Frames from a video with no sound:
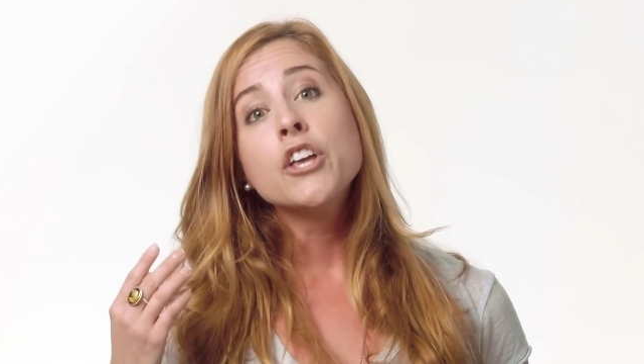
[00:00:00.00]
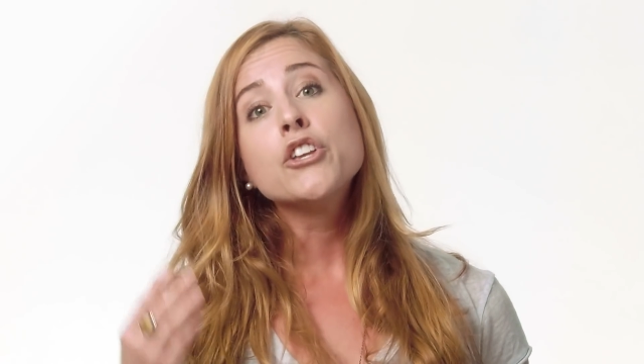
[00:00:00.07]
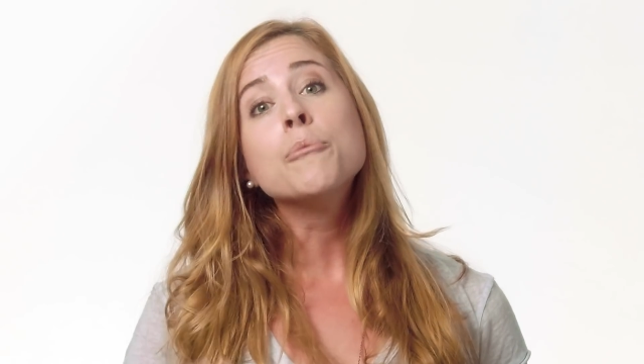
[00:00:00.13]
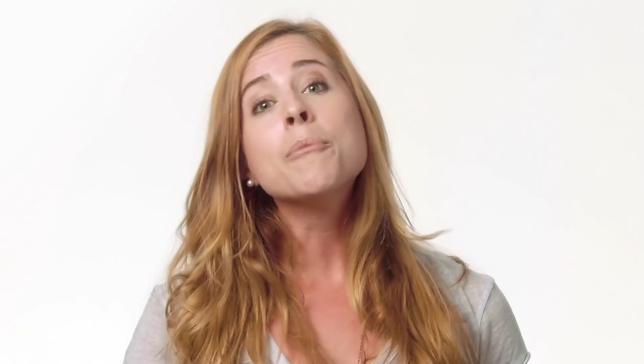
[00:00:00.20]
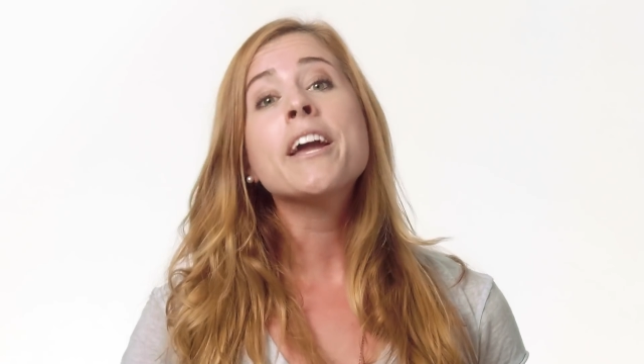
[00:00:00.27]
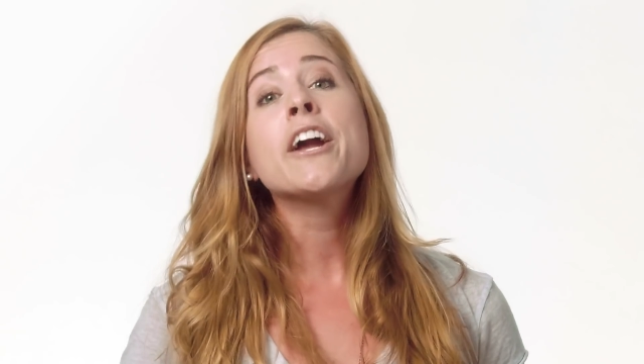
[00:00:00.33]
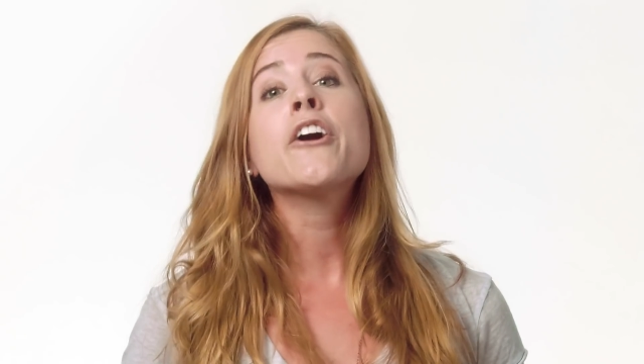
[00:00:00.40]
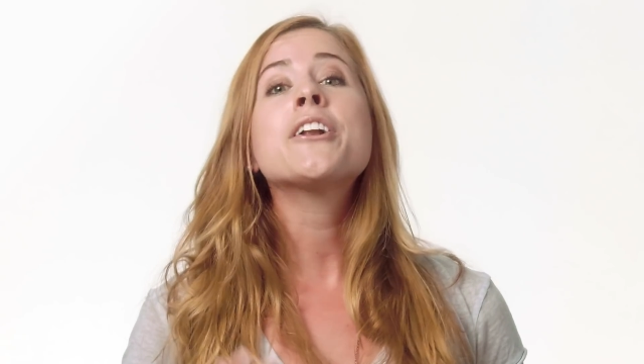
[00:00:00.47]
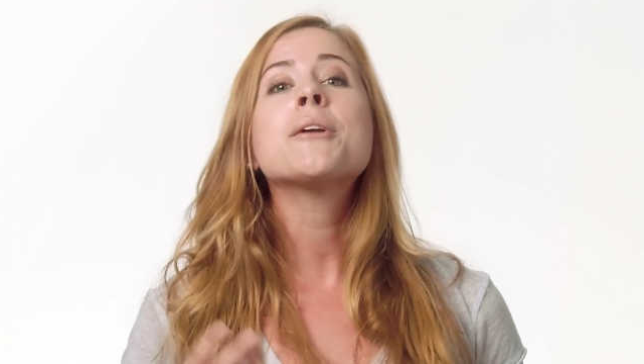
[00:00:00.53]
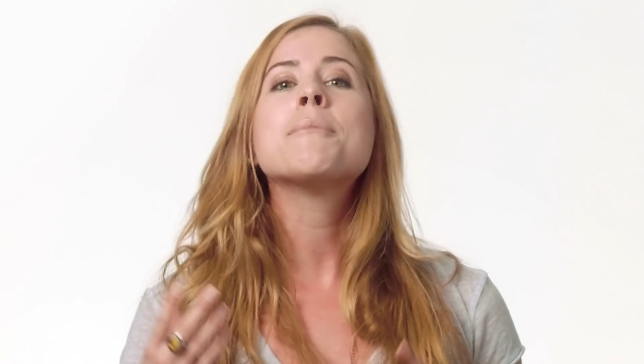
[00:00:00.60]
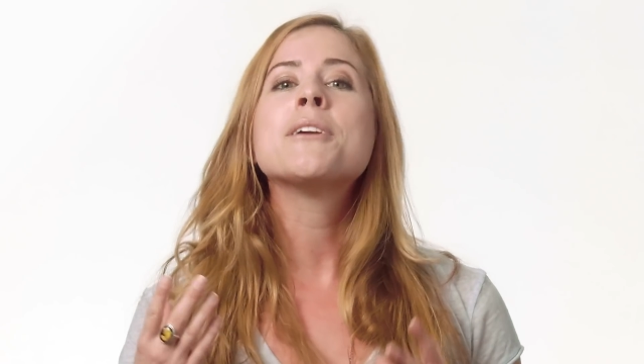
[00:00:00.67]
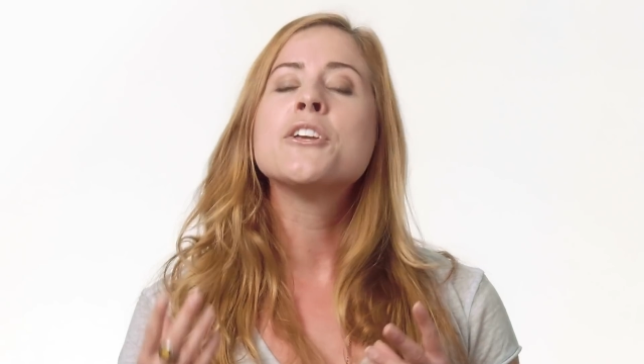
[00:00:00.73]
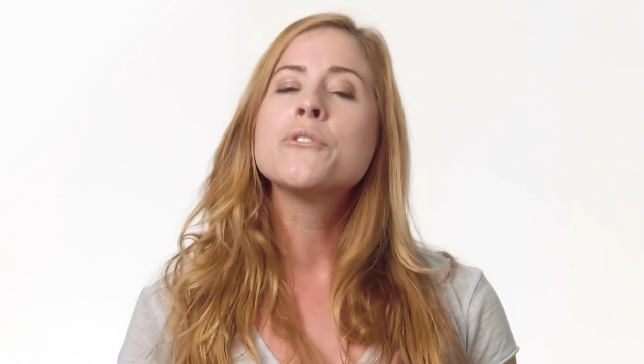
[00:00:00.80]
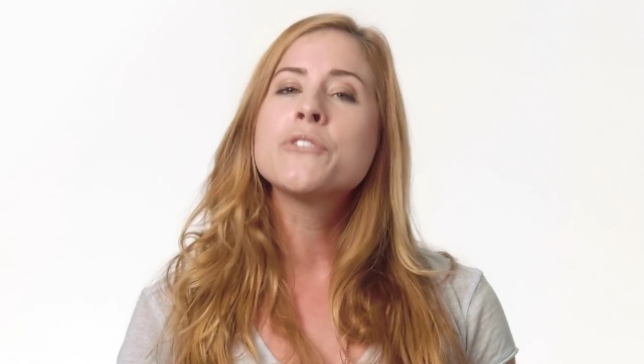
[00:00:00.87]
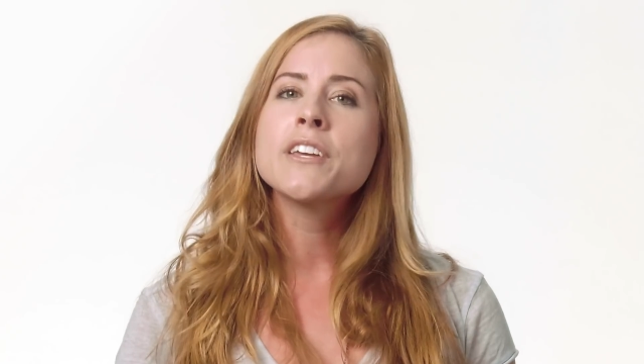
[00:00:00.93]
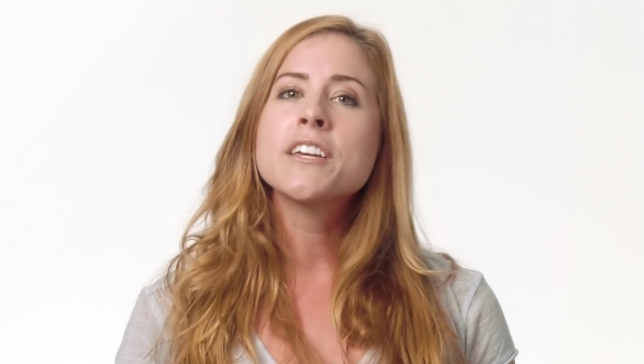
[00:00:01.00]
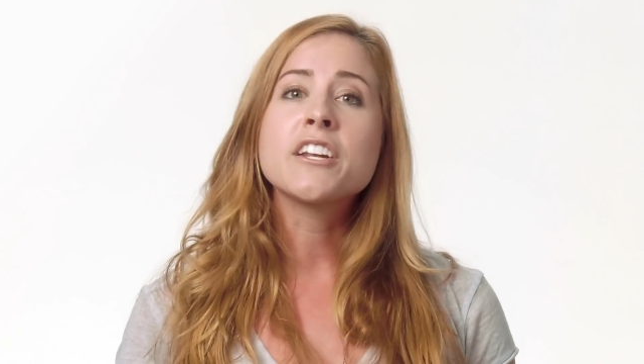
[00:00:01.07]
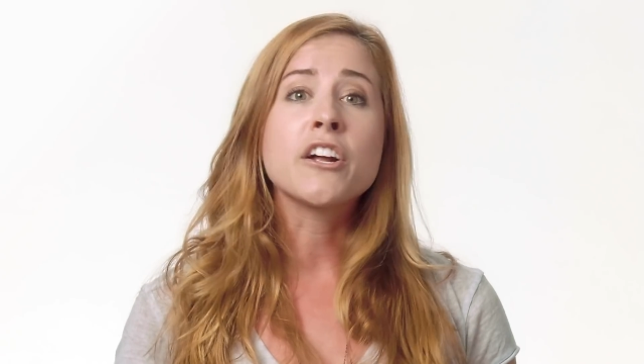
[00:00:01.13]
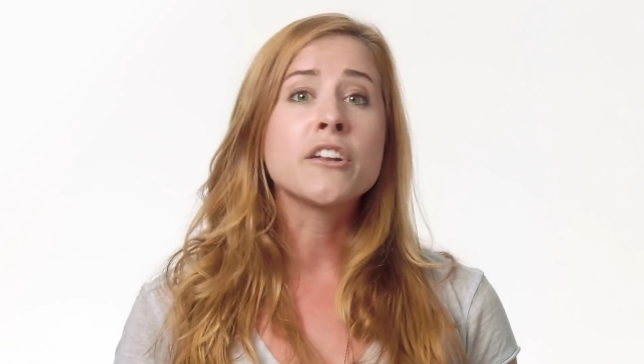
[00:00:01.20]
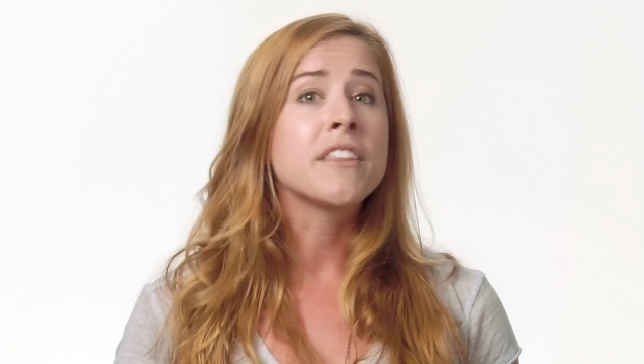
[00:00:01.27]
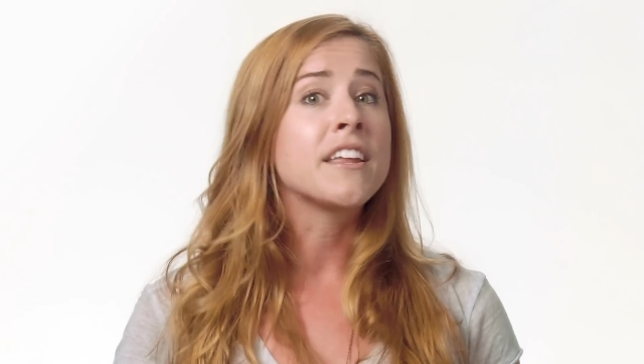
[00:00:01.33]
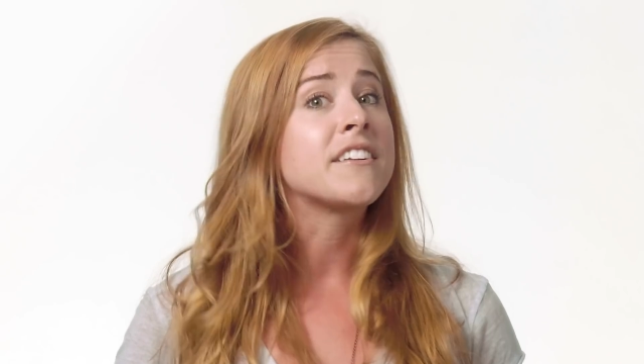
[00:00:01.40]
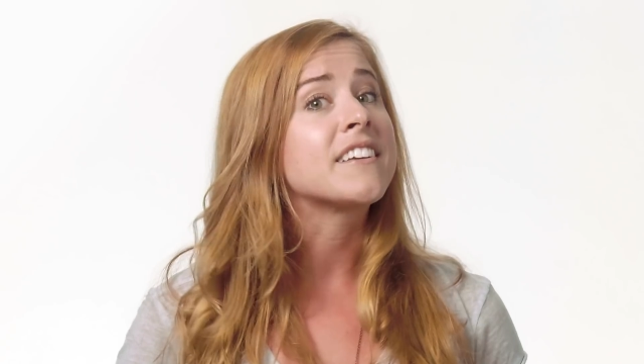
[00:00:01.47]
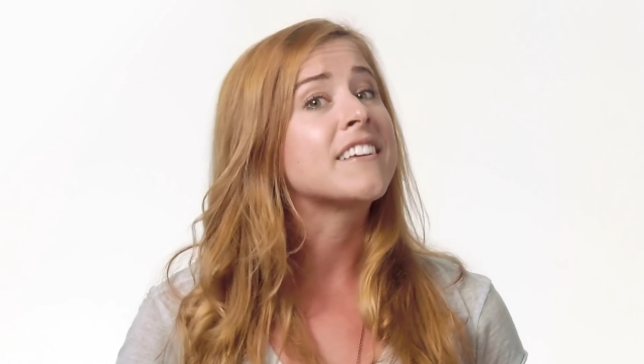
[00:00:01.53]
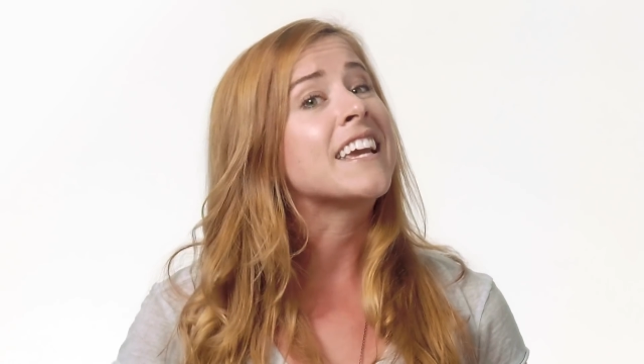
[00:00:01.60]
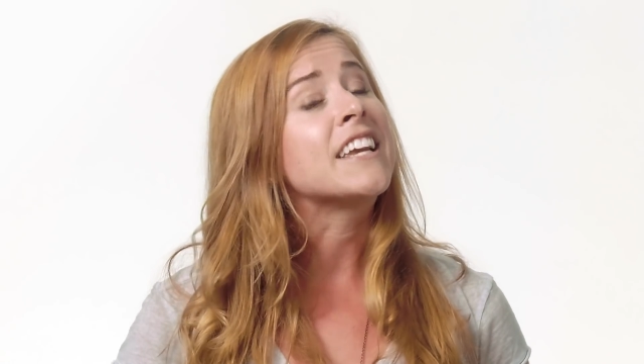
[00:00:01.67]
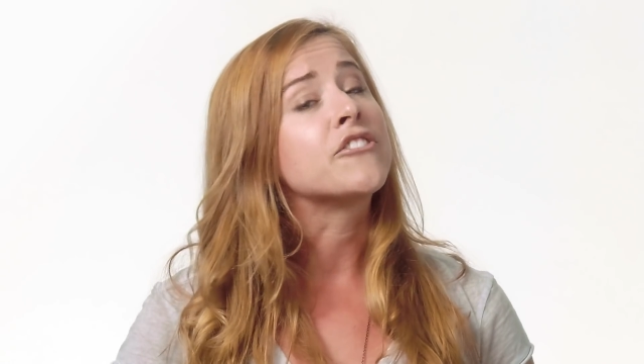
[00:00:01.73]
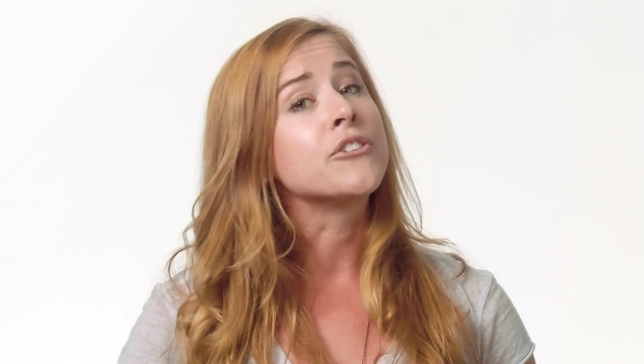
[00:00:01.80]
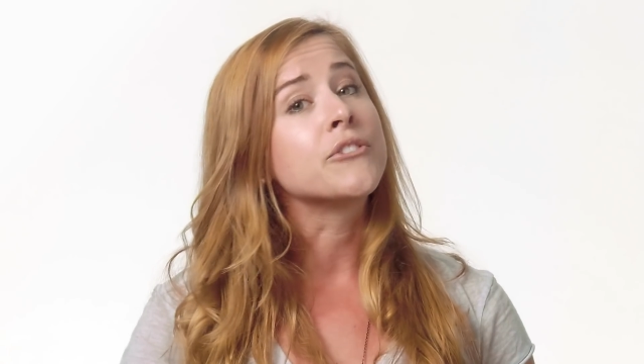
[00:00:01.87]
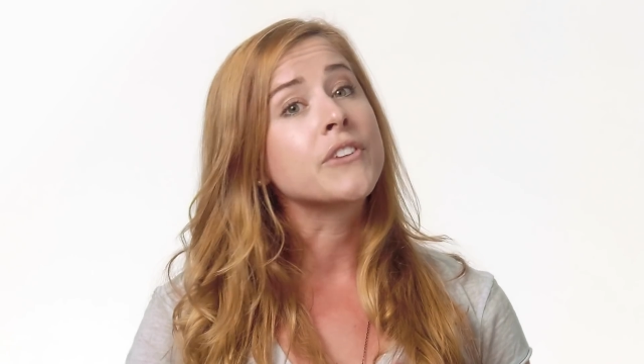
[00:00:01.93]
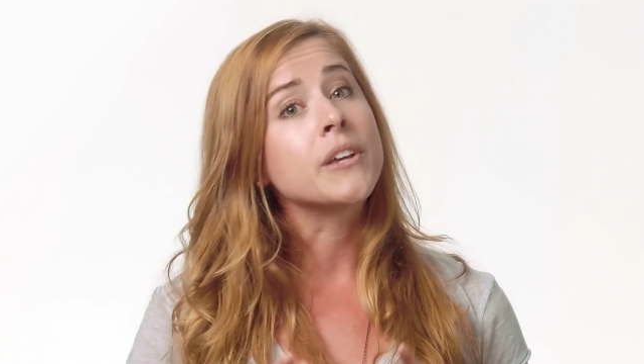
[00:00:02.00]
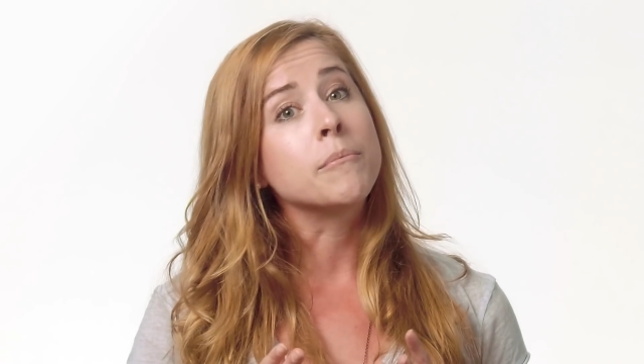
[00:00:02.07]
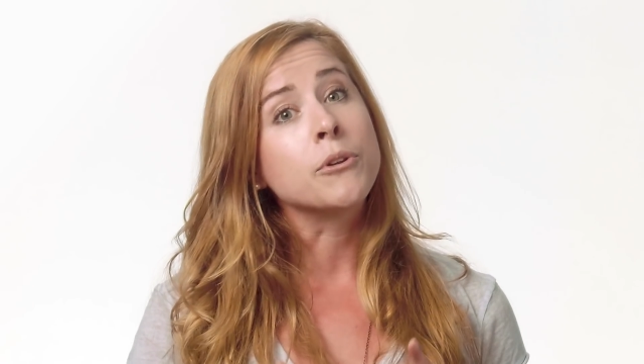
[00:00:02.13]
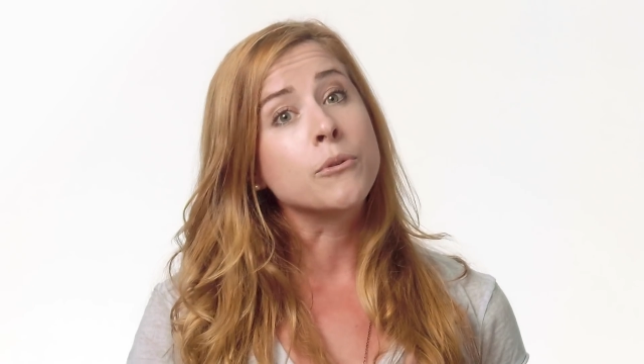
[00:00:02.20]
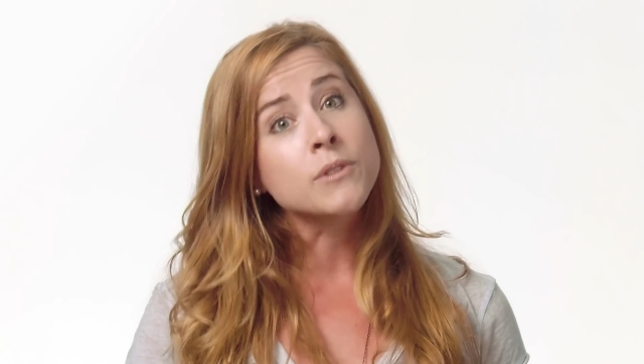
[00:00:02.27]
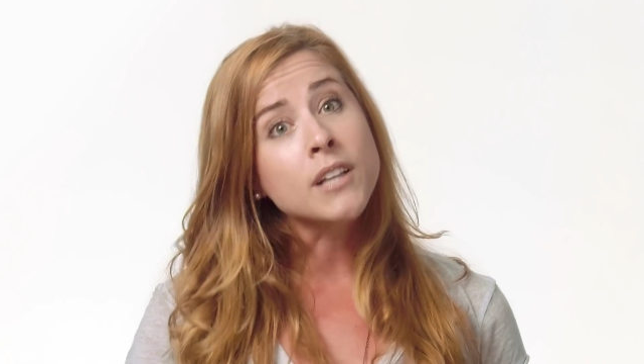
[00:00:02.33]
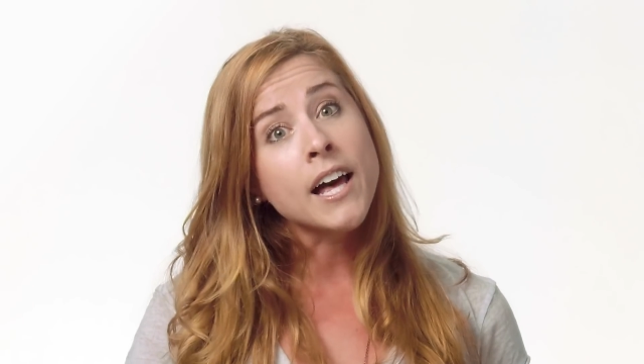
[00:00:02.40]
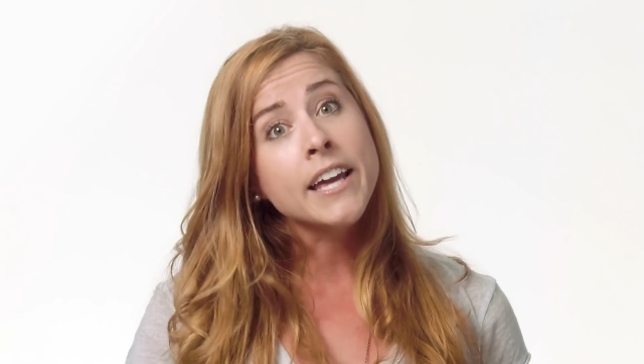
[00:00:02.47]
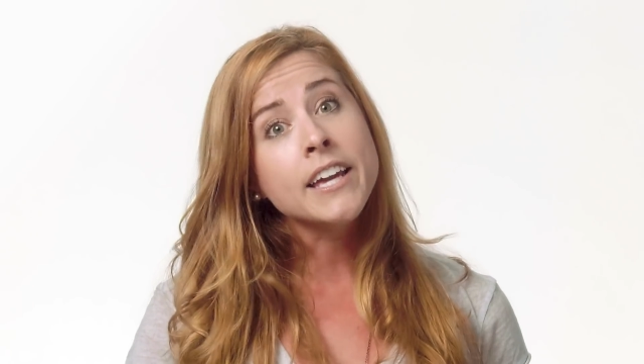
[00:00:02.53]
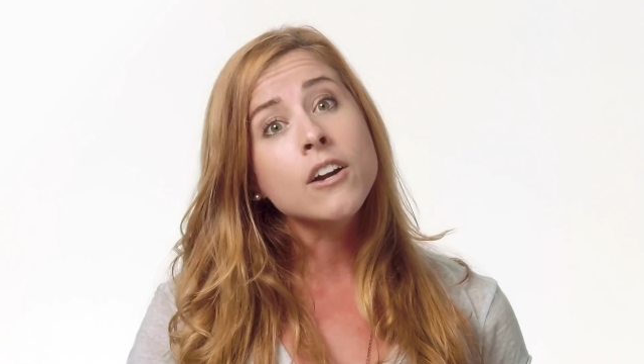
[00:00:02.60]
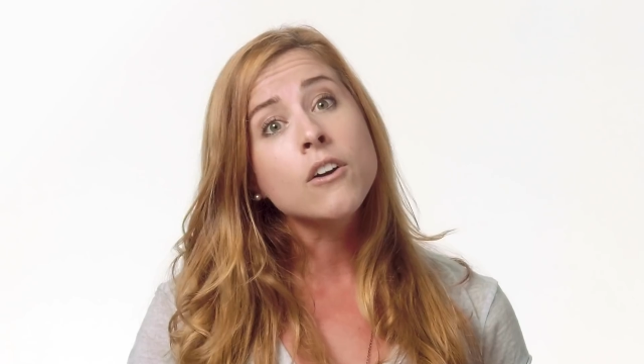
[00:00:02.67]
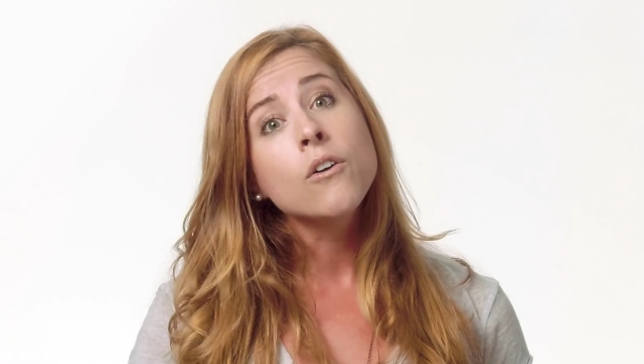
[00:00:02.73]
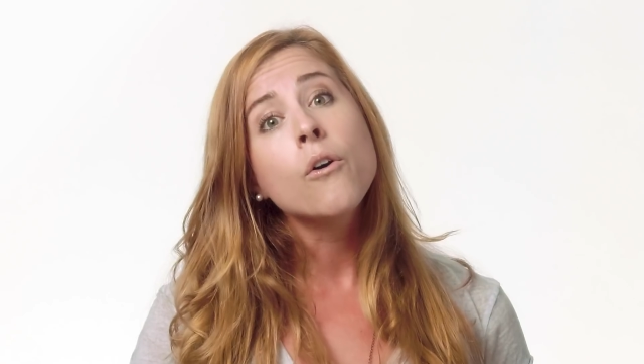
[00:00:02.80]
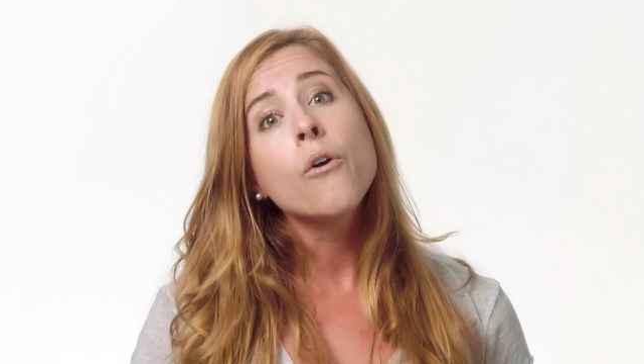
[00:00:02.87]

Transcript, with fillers: You may already be using an authentication scheme you like,